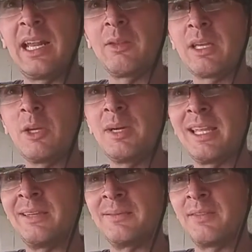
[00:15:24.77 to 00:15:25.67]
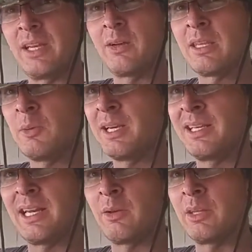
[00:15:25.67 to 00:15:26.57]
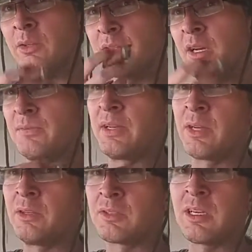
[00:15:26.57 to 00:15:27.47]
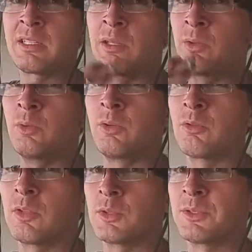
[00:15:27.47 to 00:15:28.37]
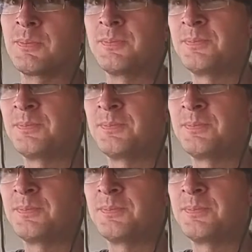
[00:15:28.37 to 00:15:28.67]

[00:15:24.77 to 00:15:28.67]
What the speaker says: I don't got no money. If I got no money, I don't get no cigars. If I don't get no cigars, I don't go nowhere with this.